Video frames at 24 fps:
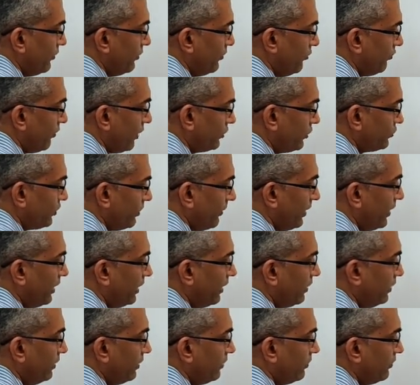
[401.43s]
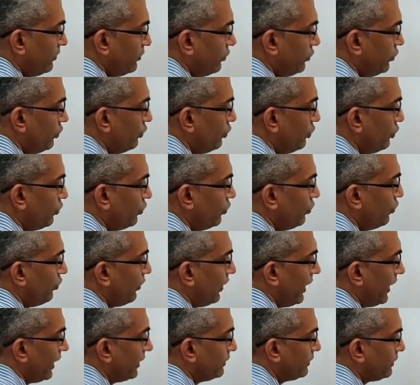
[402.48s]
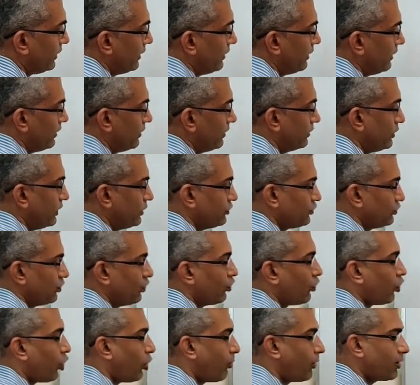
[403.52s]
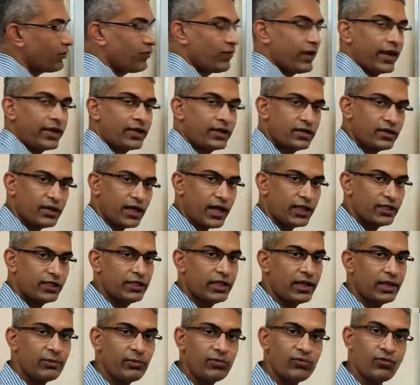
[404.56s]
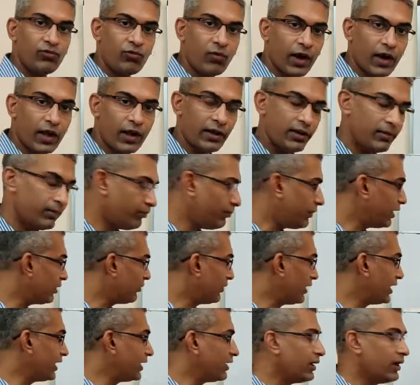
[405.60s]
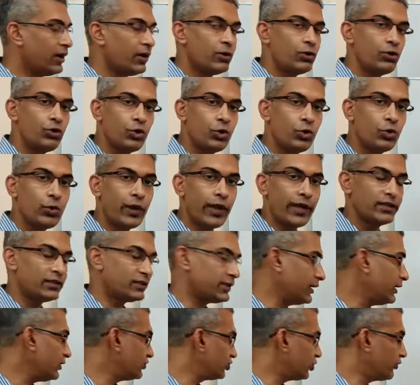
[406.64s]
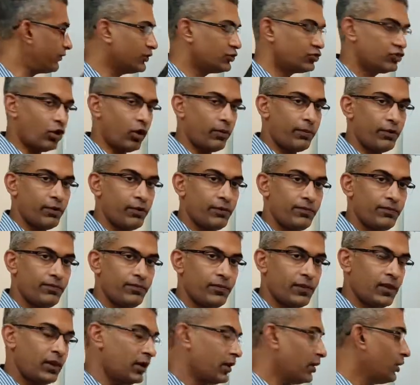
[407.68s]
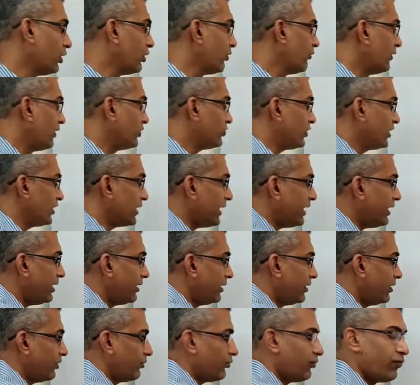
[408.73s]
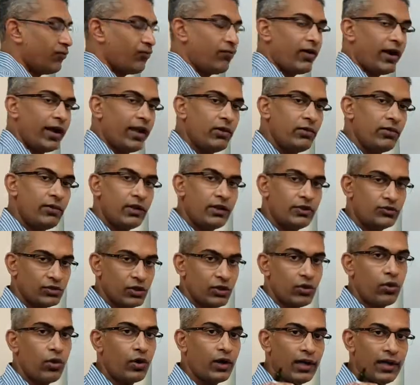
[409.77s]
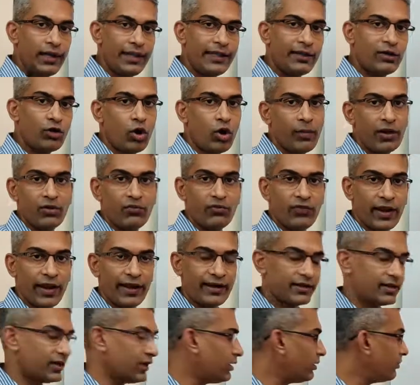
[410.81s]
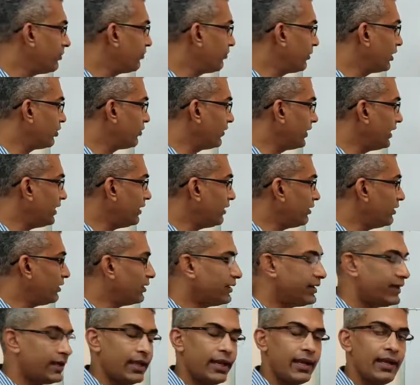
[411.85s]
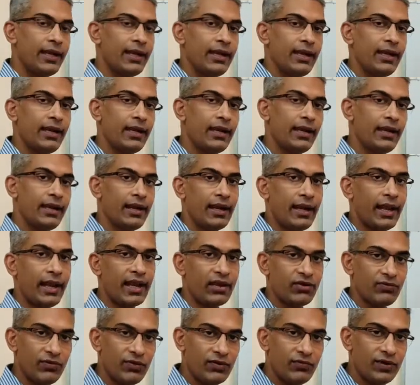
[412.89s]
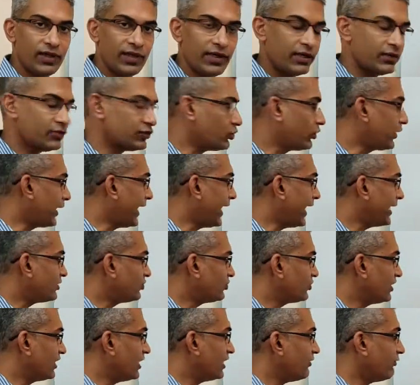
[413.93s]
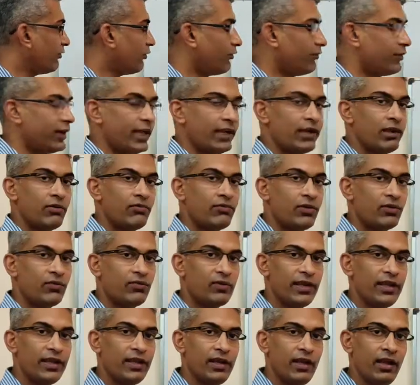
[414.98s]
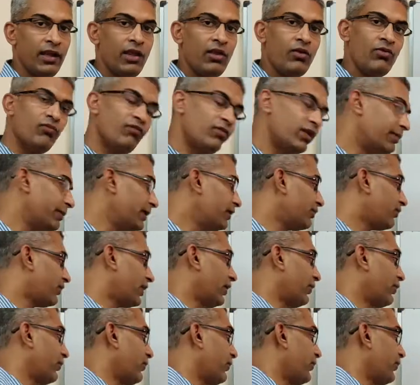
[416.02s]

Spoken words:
what is remaining, 2 and 3 here. There is no common factor other than 1 between 2 and 3, so we stop. We see that 5 is the only common factor between 10 and 15. So HCF of 10 and 15 will be 5.